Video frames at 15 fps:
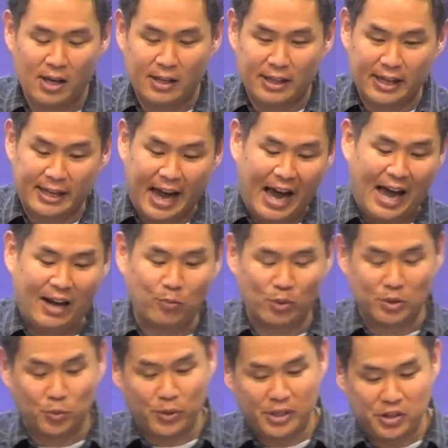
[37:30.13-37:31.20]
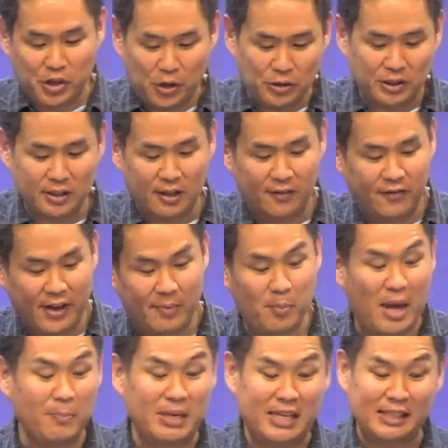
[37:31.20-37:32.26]
that God was with Joseph and
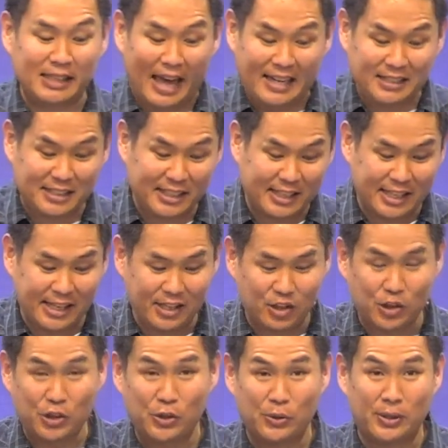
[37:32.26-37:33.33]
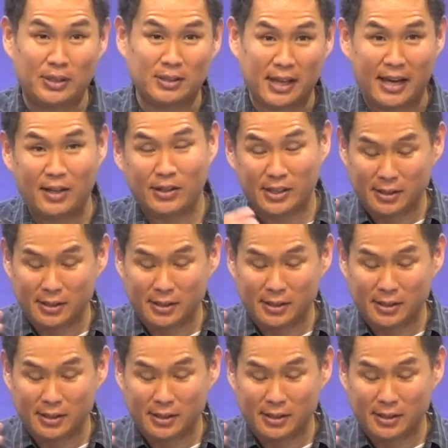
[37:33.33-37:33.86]
maybe he likes the kid too and he's like,